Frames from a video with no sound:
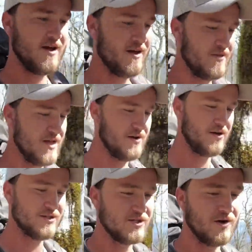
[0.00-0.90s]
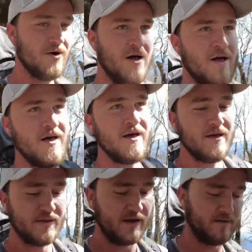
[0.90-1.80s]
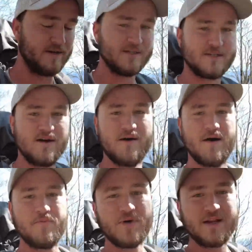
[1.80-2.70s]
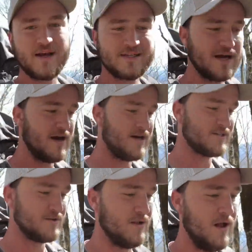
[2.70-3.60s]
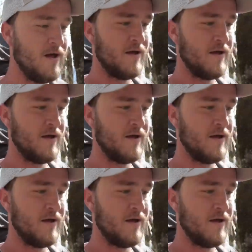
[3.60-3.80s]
And then also there is a pretty nice hostel,